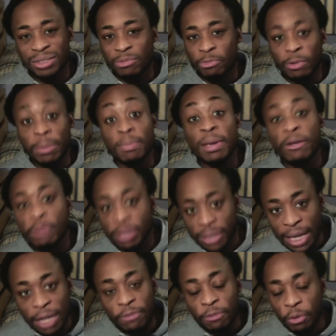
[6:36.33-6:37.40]
be
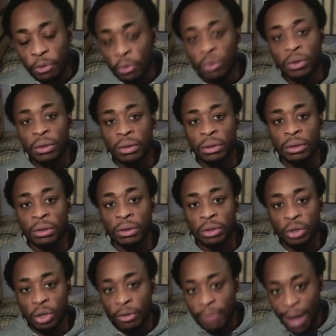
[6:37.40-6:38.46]
resentful,
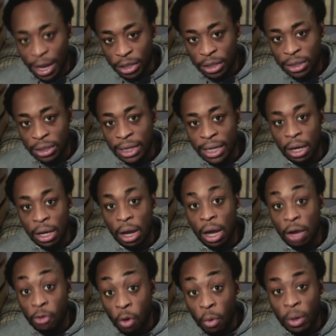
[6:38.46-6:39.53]
you've actually taken a
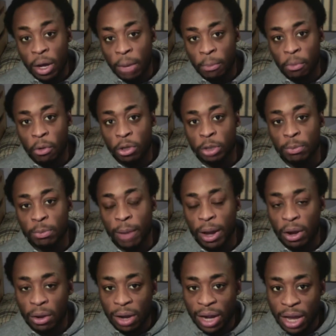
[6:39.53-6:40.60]
heroic approach by
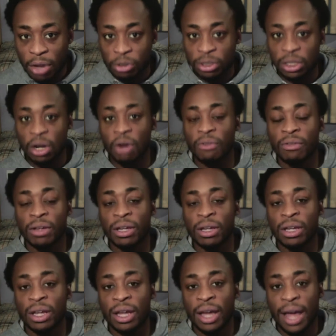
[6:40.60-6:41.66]
looking at yourself
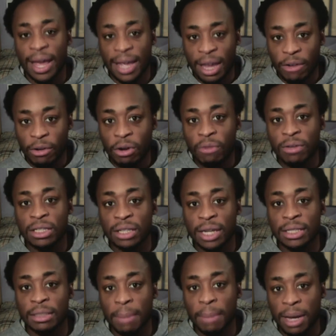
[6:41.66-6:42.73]
and get rid of these
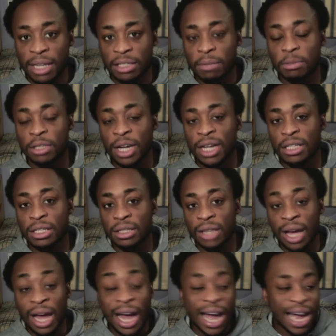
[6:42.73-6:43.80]
things and making some changes.
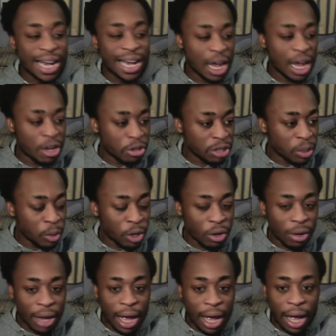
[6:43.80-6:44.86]
And now you see when you
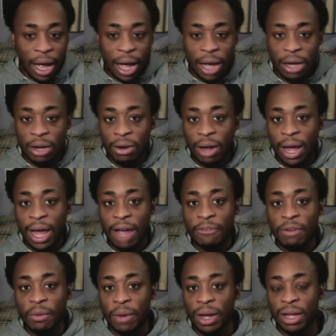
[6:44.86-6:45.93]
look at look at
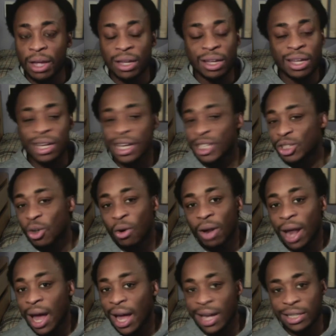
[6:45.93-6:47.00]
everywhere, it's all
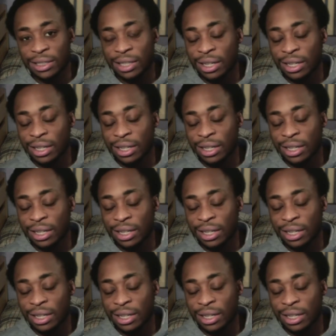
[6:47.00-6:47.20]
lies.